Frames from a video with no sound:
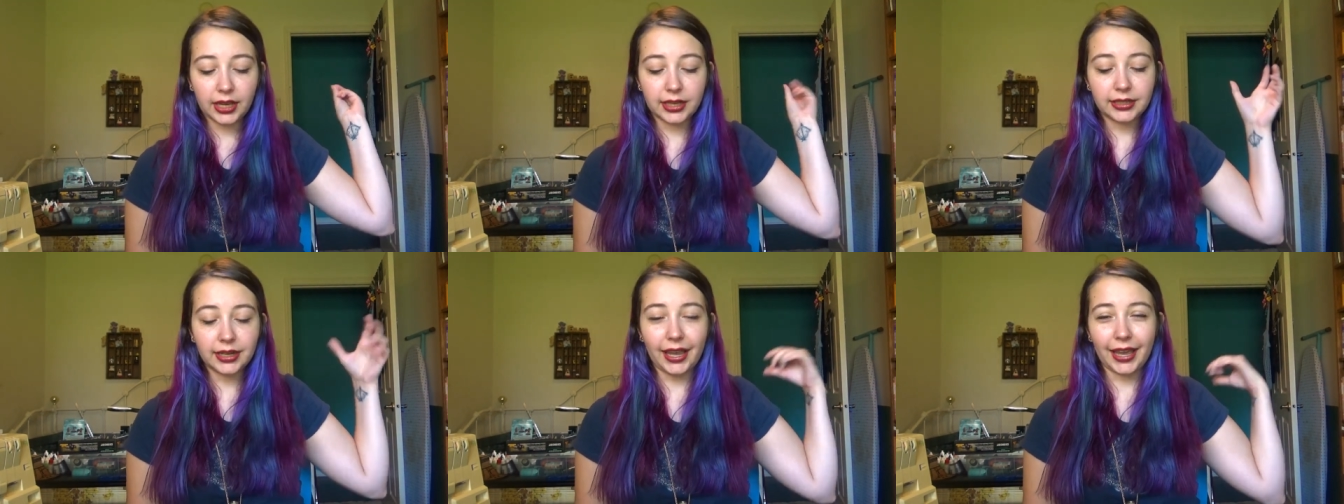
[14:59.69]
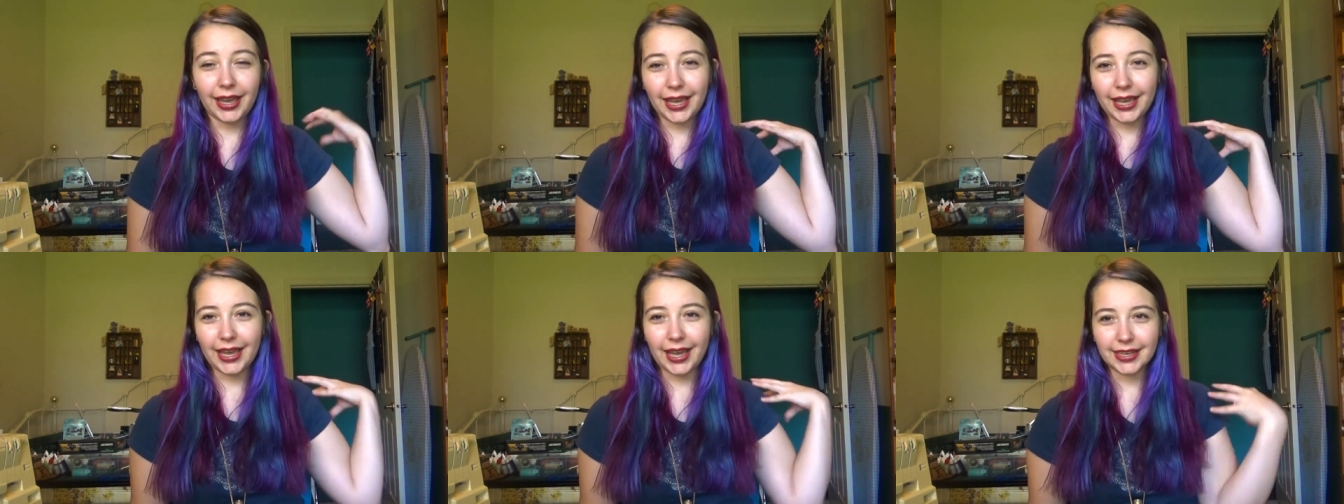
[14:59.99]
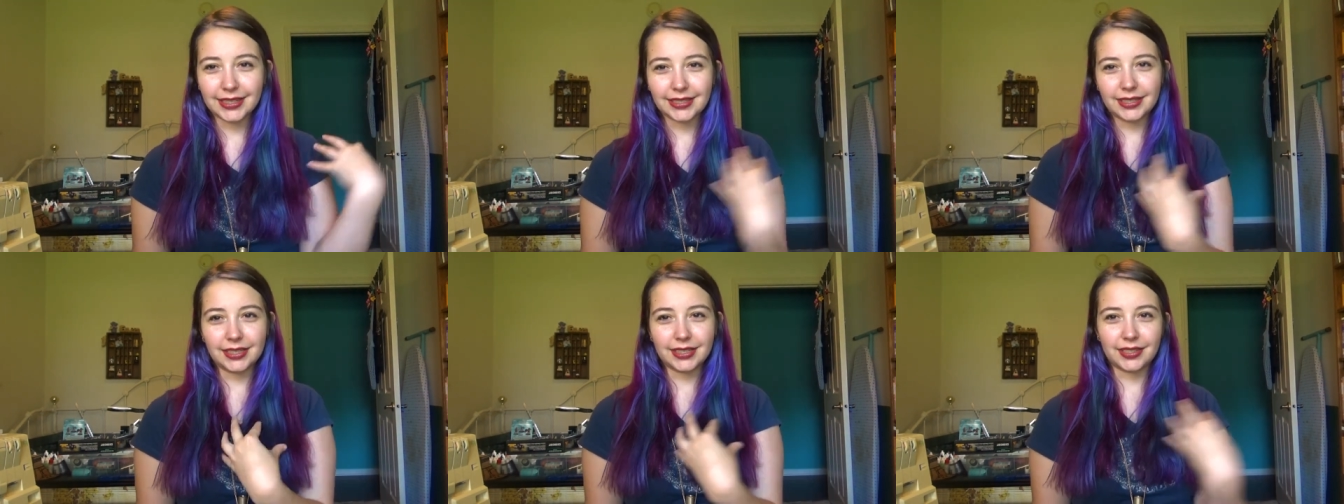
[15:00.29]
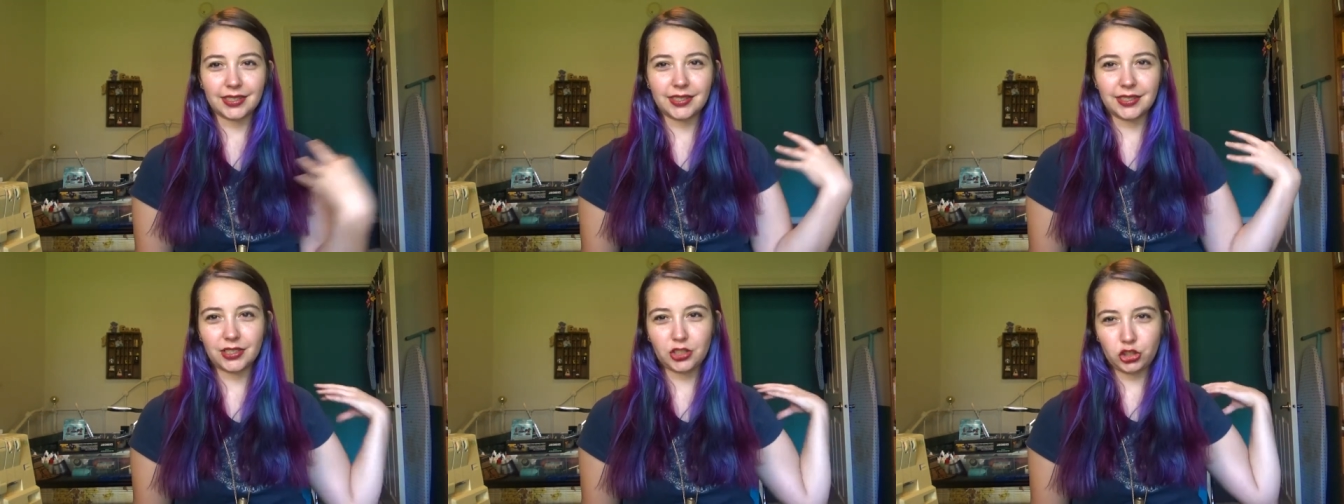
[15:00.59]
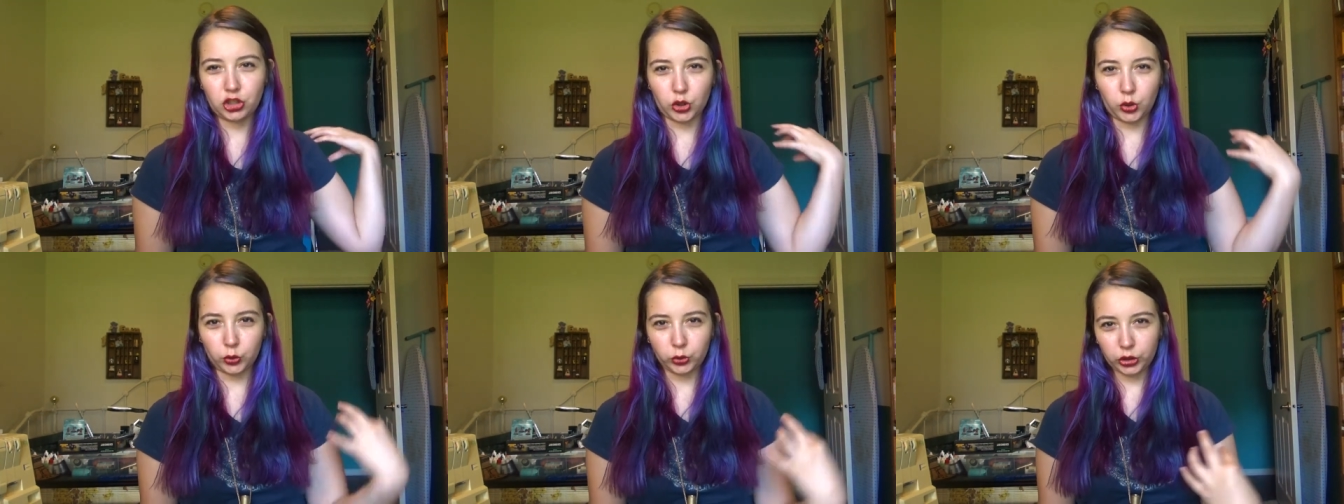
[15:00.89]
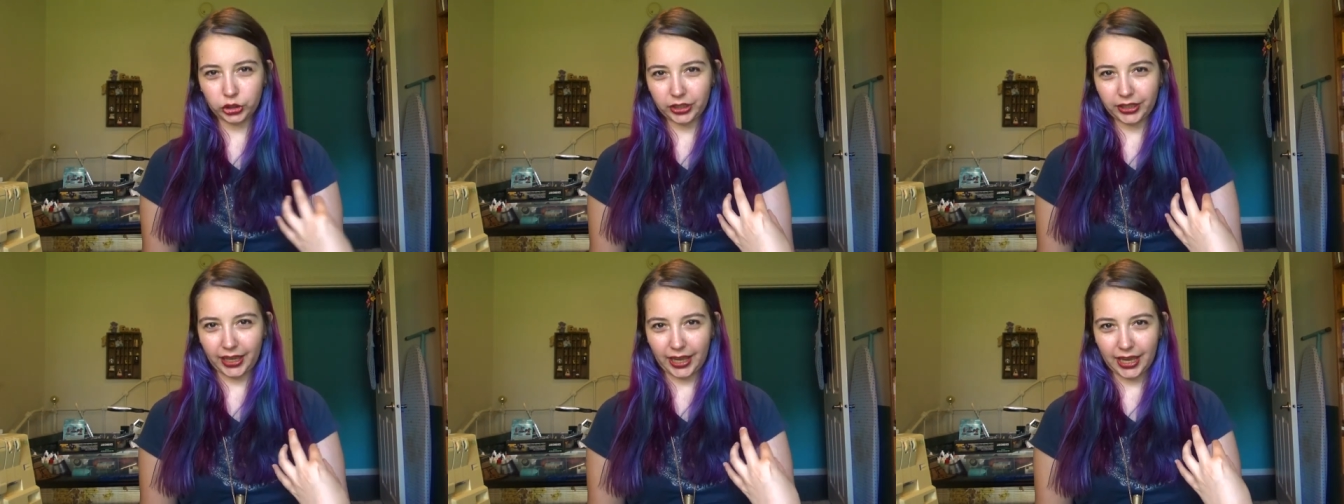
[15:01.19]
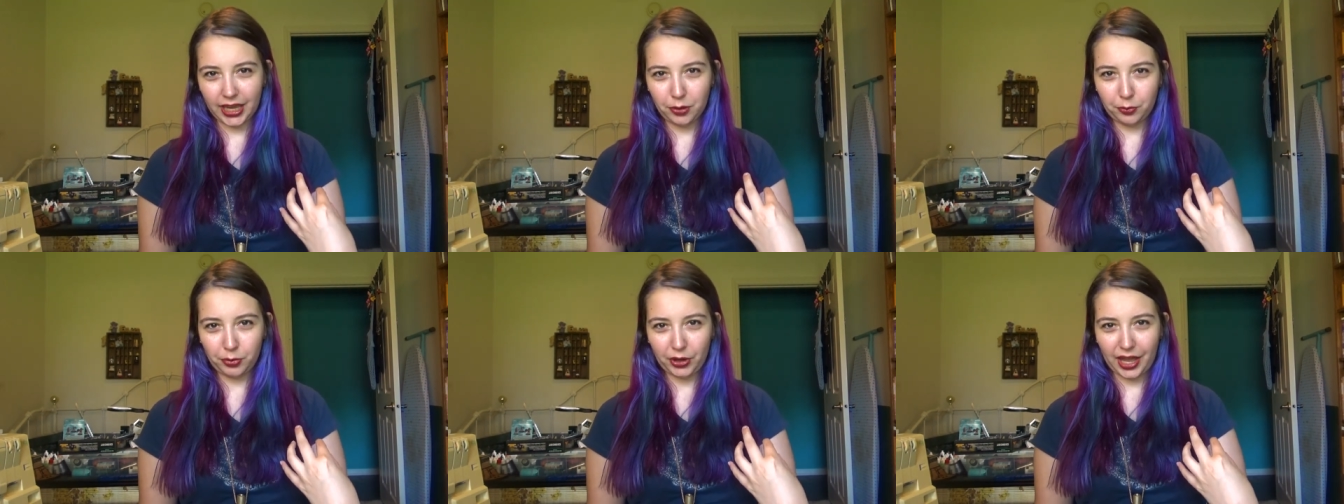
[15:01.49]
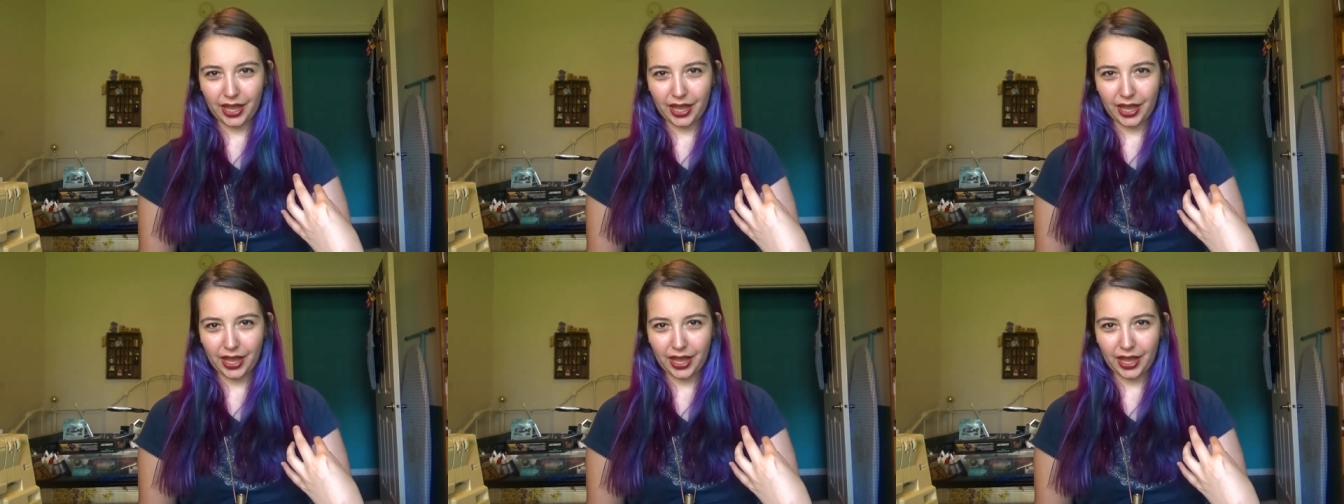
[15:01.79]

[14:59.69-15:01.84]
and A has this shoulder cape